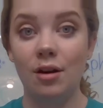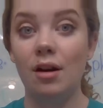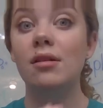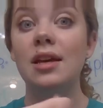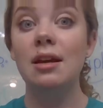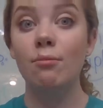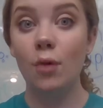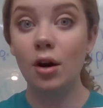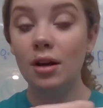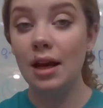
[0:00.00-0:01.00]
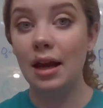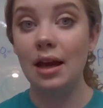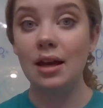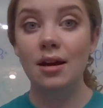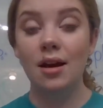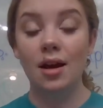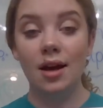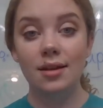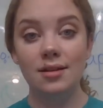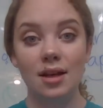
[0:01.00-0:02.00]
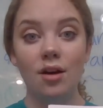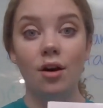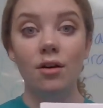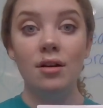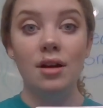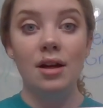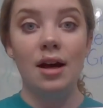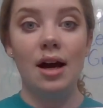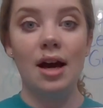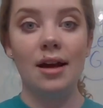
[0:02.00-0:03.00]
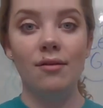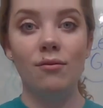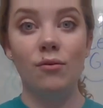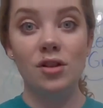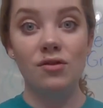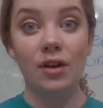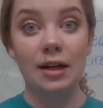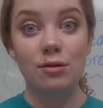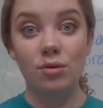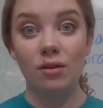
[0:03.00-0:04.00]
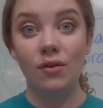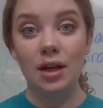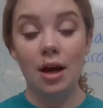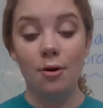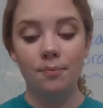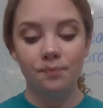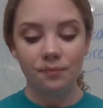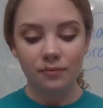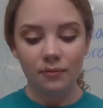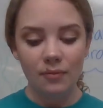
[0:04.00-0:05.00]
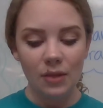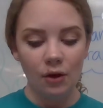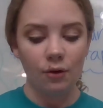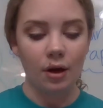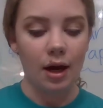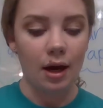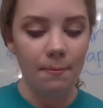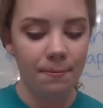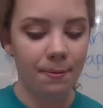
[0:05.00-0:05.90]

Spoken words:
I would keep marking it until I was finished with the video. Okay?